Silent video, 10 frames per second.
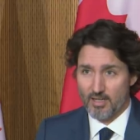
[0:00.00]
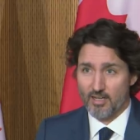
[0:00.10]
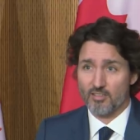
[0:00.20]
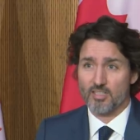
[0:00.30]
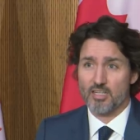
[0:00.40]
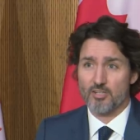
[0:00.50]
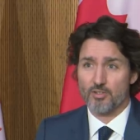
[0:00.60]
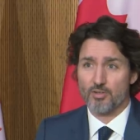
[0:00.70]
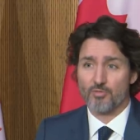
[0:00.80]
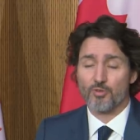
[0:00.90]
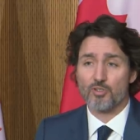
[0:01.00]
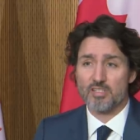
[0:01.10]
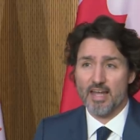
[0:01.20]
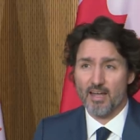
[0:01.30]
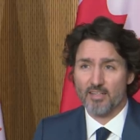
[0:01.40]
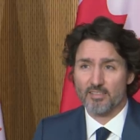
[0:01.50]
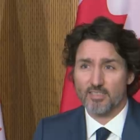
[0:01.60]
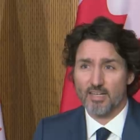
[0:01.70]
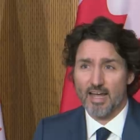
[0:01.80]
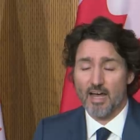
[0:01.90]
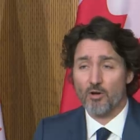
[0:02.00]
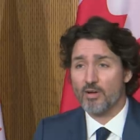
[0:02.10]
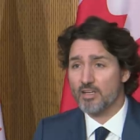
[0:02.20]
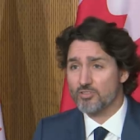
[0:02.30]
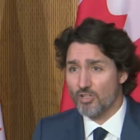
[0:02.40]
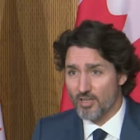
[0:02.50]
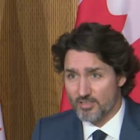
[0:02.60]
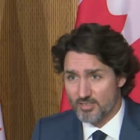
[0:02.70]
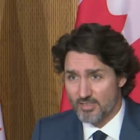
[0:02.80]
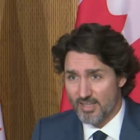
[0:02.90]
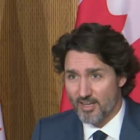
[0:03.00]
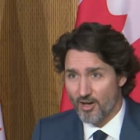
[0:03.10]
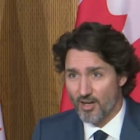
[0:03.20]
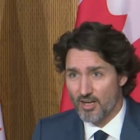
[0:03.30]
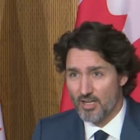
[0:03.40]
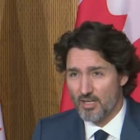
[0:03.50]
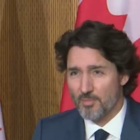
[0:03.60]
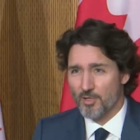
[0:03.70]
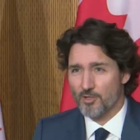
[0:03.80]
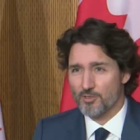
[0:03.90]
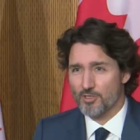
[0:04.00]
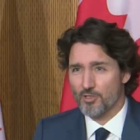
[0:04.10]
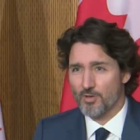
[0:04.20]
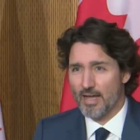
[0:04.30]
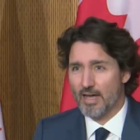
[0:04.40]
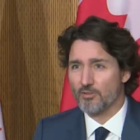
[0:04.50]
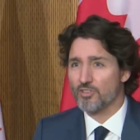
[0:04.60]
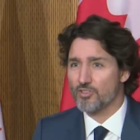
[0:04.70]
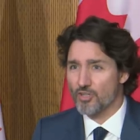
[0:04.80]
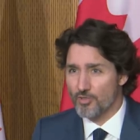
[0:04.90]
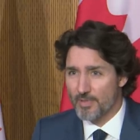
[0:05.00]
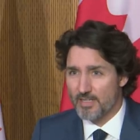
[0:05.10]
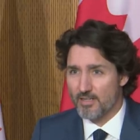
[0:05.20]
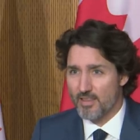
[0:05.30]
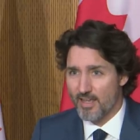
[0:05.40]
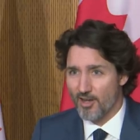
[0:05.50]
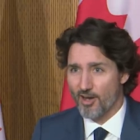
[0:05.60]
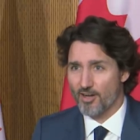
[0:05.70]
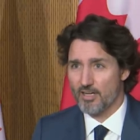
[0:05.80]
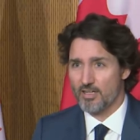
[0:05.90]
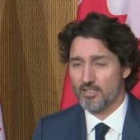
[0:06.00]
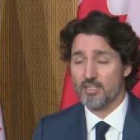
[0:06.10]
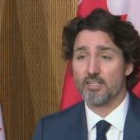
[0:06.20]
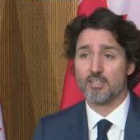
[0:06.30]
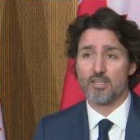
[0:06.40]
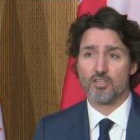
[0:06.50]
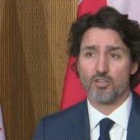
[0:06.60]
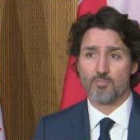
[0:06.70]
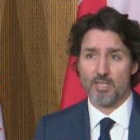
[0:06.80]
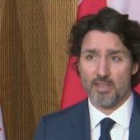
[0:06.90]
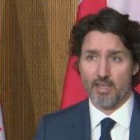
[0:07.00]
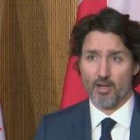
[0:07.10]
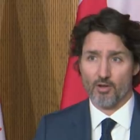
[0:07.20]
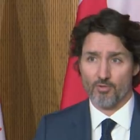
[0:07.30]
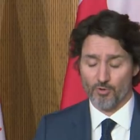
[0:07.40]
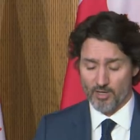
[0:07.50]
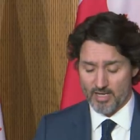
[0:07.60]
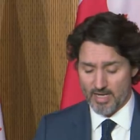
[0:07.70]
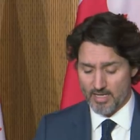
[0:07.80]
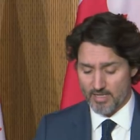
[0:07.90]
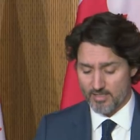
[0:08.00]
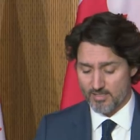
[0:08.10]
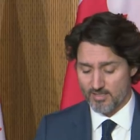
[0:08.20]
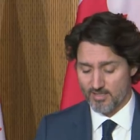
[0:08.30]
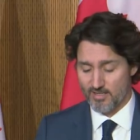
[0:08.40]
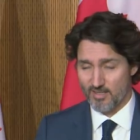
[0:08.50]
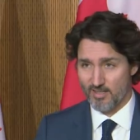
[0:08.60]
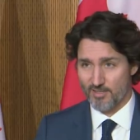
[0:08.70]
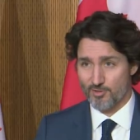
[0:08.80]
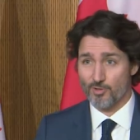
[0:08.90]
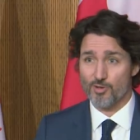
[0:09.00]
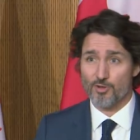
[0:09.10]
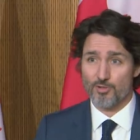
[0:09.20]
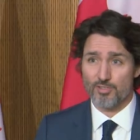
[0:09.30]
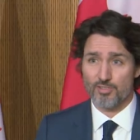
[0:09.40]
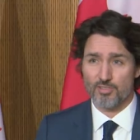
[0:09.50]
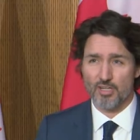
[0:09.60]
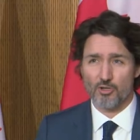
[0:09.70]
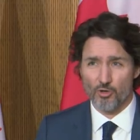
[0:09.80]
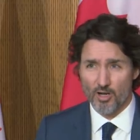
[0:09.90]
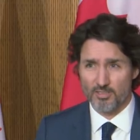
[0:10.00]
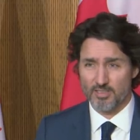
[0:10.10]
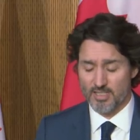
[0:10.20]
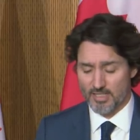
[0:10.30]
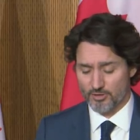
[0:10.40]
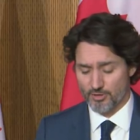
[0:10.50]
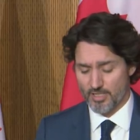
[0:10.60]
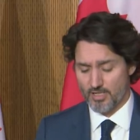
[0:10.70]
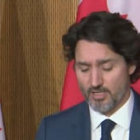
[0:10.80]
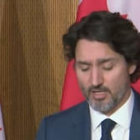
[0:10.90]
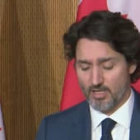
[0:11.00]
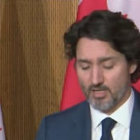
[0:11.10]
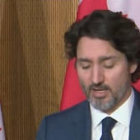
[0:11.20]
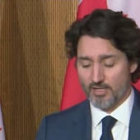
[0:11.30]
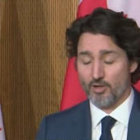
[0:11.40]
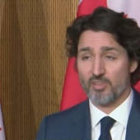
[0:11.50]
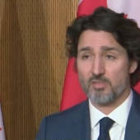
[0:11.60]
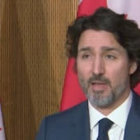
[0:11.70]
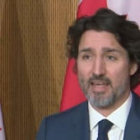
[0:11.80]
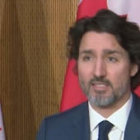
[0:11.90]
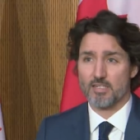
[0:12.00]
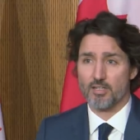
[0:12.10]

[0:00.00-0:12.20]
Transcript: I got to hear firsthand how exhausted they are, but also how determined they are to continue to be there for Canadians. So to nurses across the country, I know this past